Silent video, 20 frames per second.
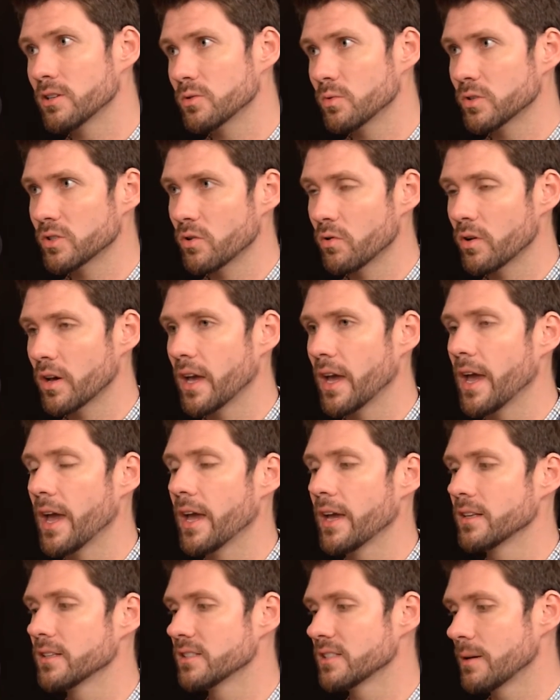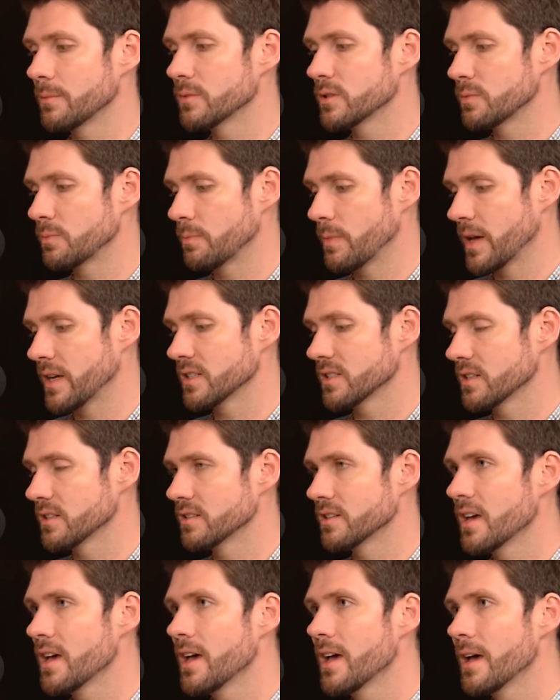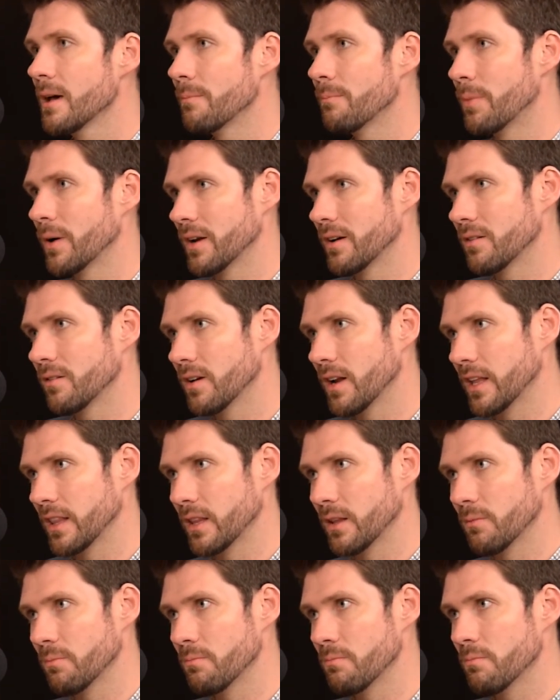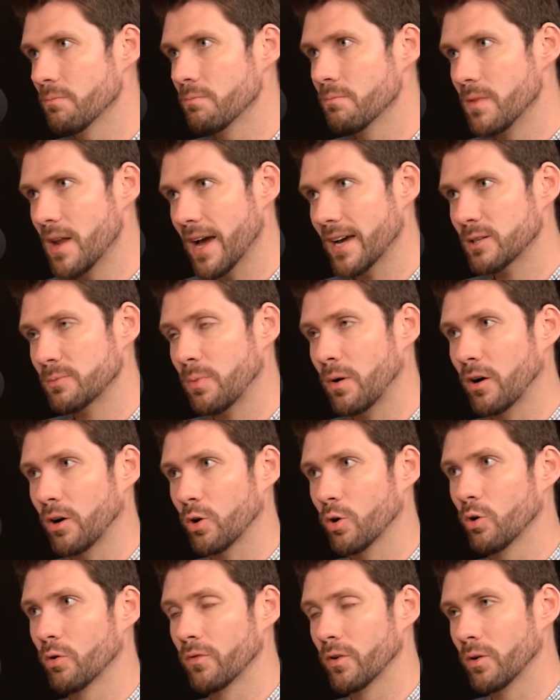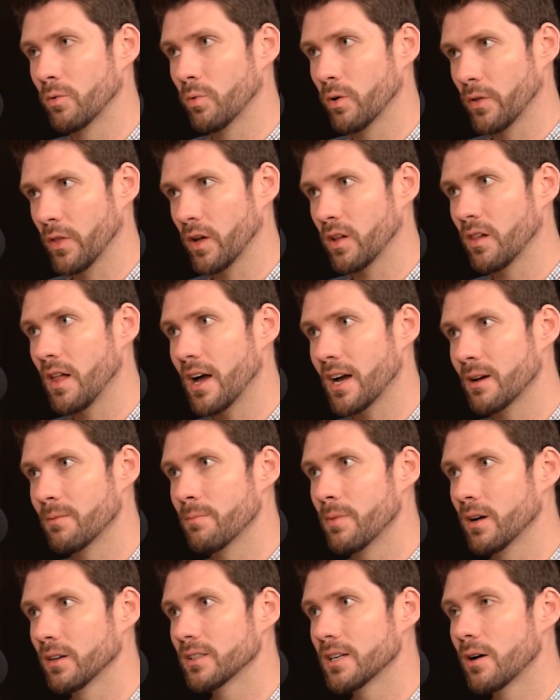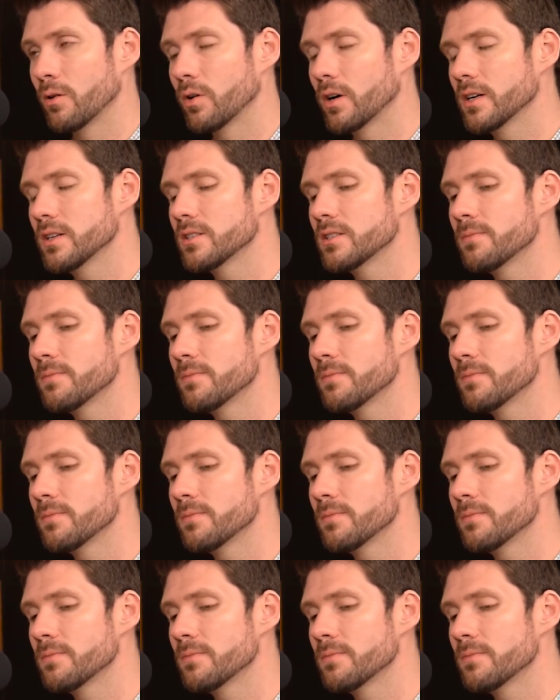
was okay in some spaces, but in the next park over where the clock and bell tower is,